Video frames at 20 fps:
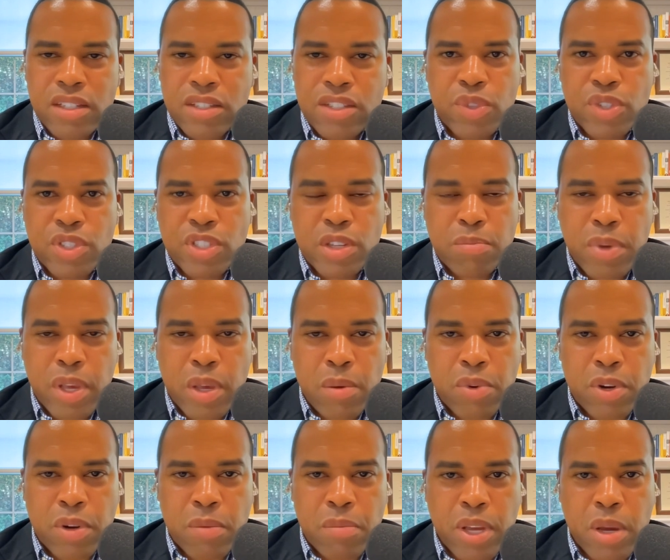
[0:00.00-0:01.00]
And just to be
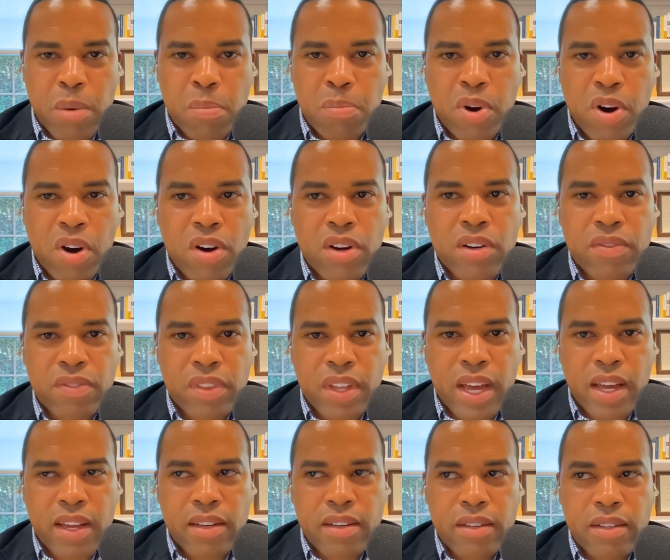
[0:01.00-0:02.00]
able to be a part of
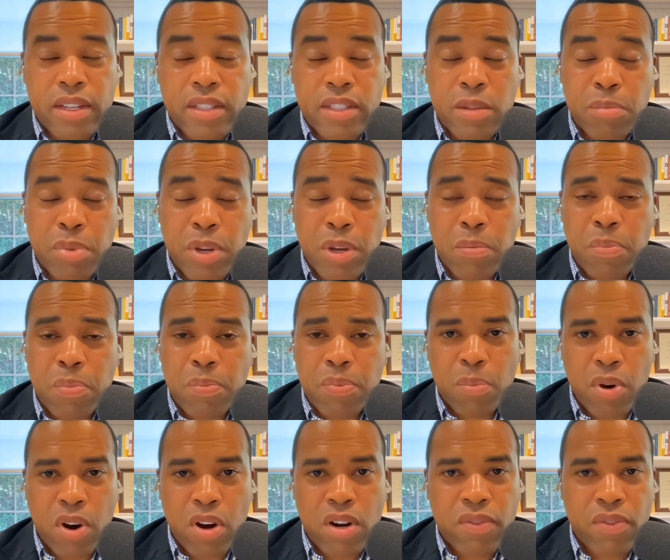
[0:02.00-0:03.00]
that, and to be a
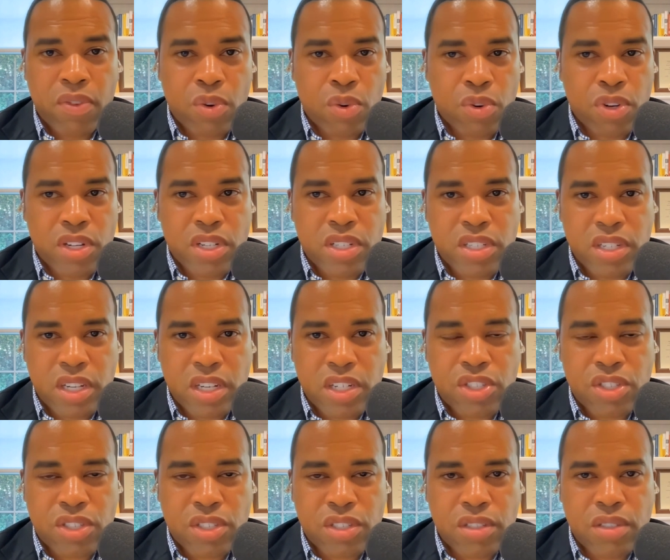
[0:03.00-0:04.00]
part of an
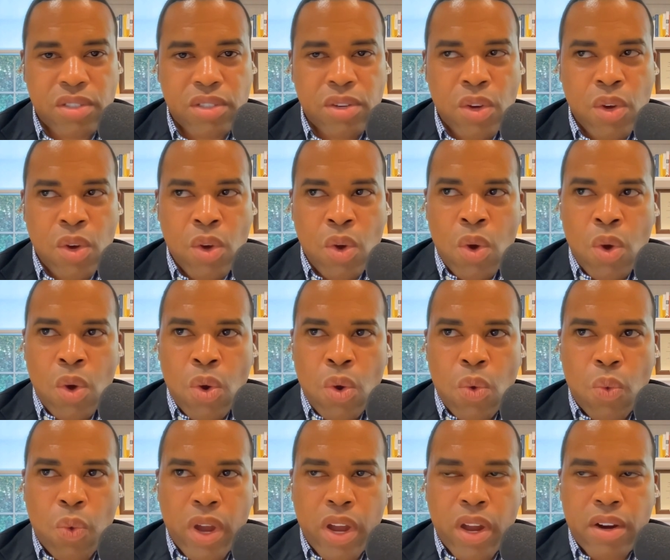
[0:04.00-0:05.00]
organization
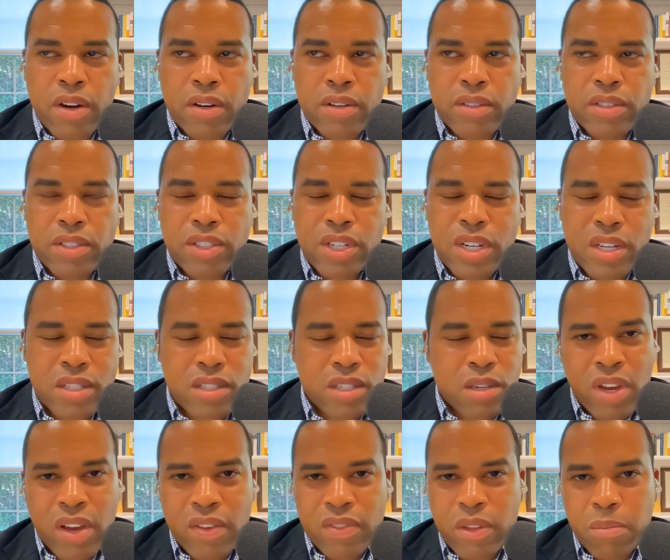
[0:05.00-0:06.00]
where, geez,
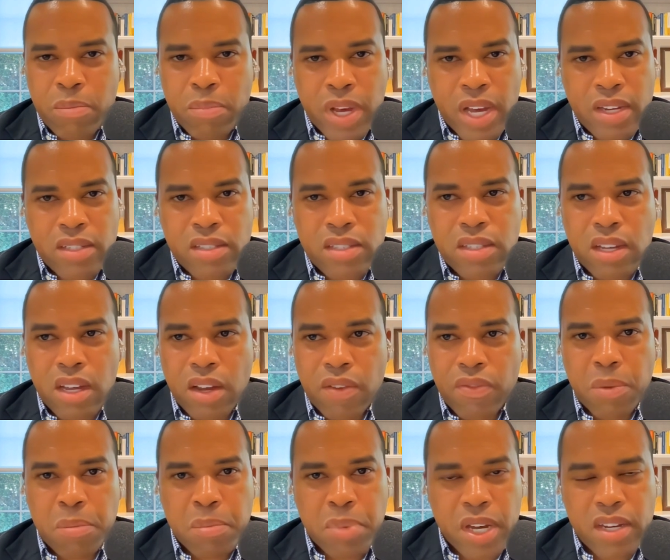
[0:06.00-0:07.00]
you have the best
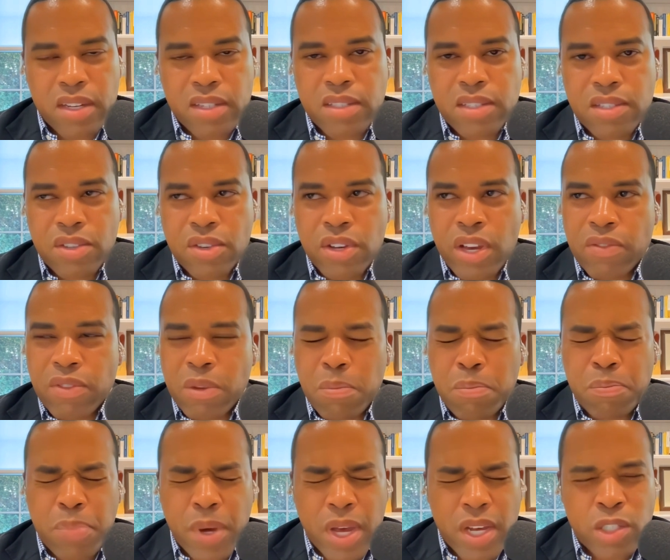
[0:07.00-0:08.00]
of the best. You have the
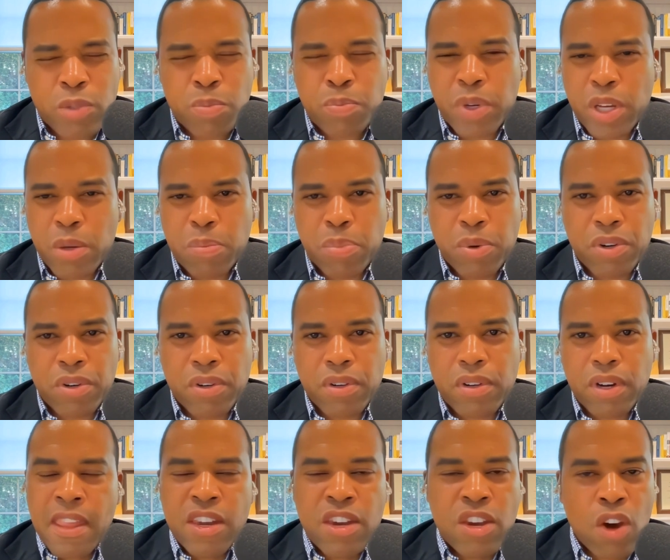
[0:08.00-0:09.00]
best people.
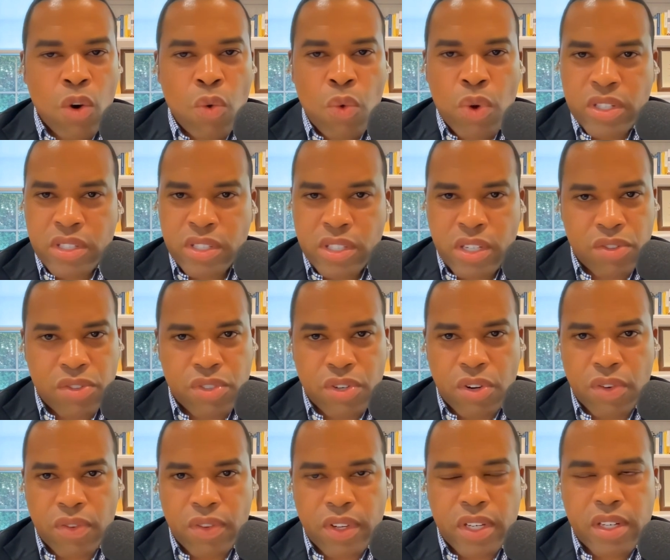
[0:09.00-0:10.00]
No one's
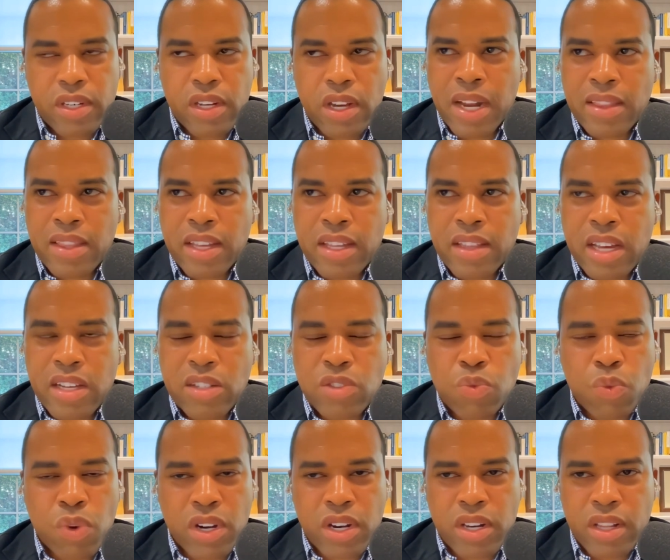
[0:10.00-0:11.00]
self-serving. And I think
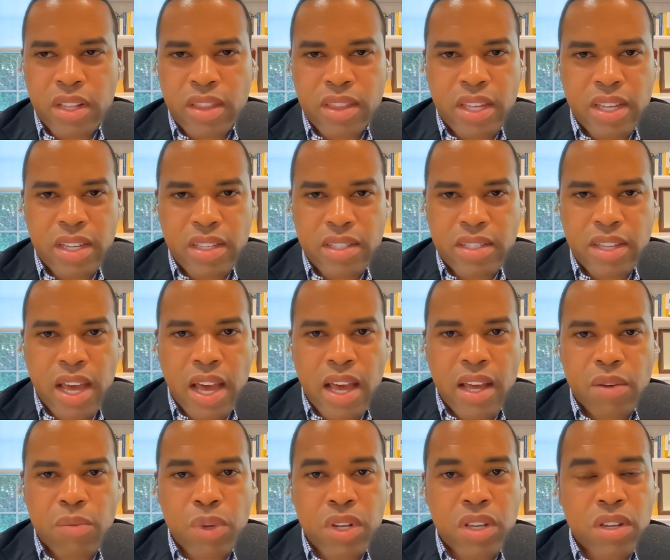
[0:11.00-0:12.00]
that's one of the things
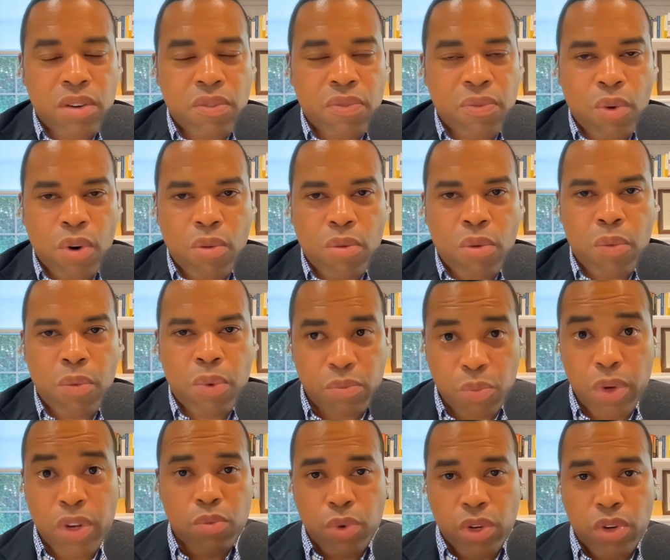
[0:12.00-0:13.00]
that we look for when
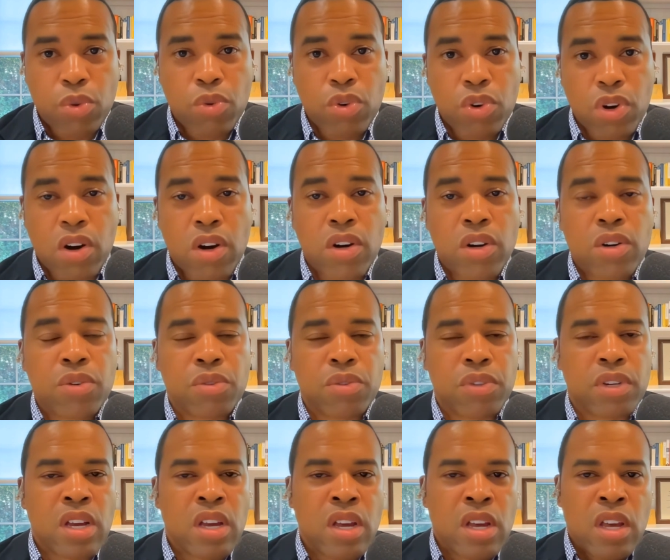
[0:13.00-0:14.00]
we recruit our
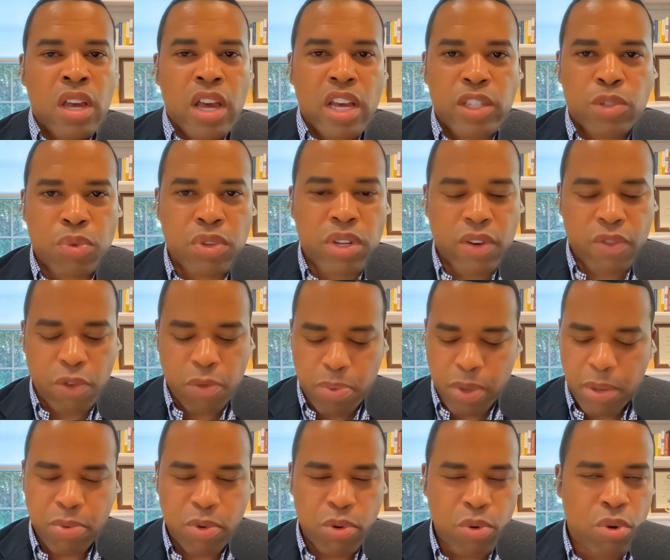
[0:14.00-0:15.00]
own, is we look for
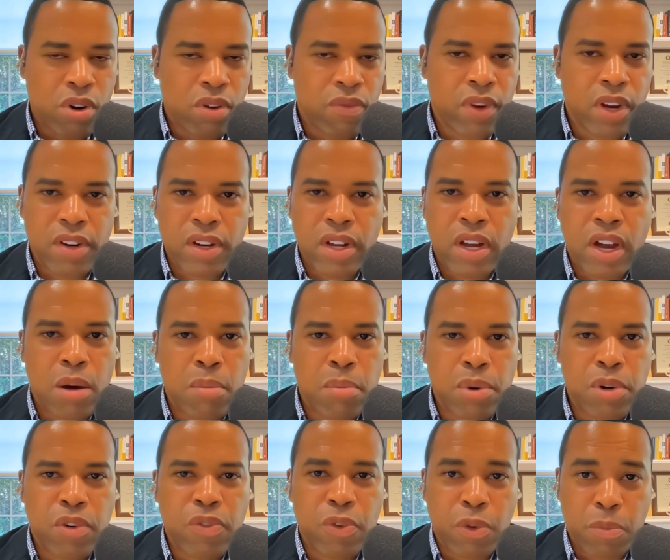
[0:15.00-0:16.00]
people who are very
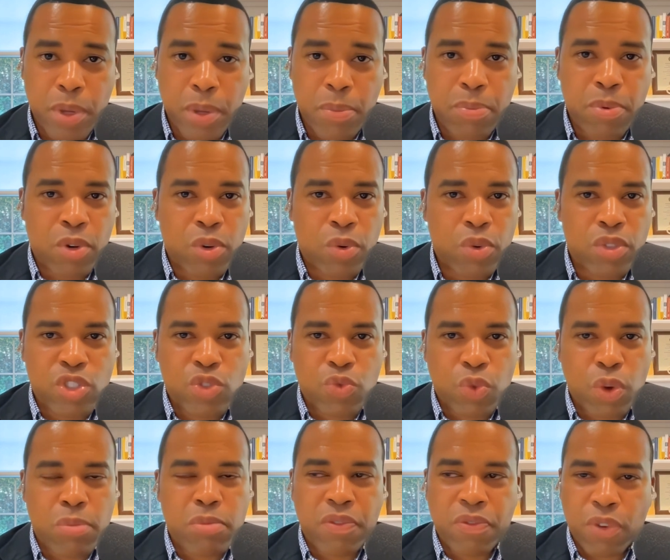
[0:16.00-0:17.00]
humble, for people who will
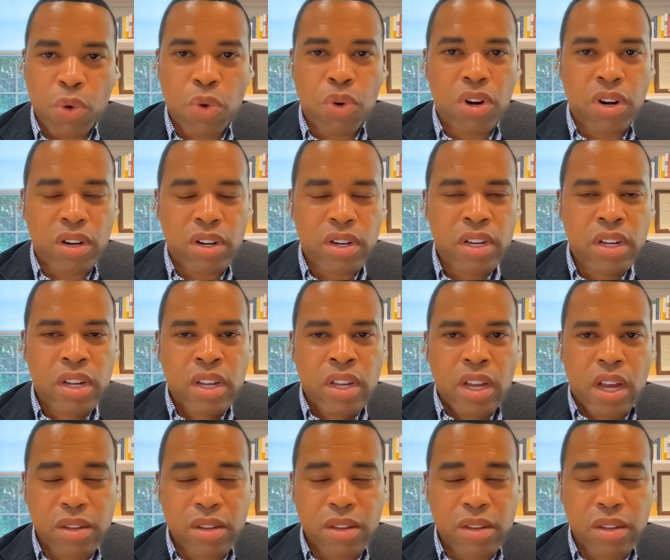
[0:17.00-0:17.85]
sweep the floor.